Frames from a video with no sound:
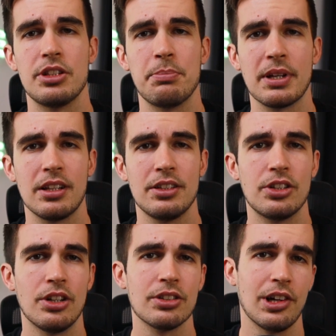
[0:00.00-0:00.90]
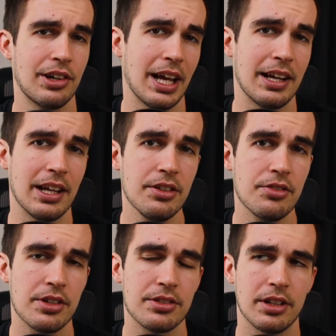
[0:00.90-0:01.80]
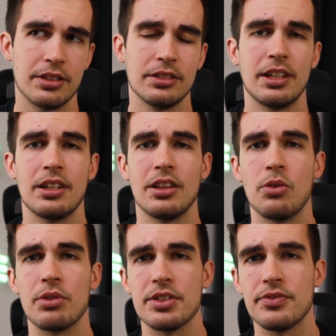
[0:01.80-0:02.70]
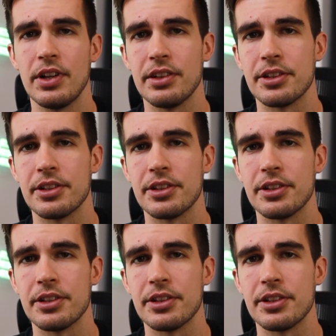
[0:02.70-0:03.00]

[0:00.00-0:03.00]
You typically don't earn interest until the loan is funded.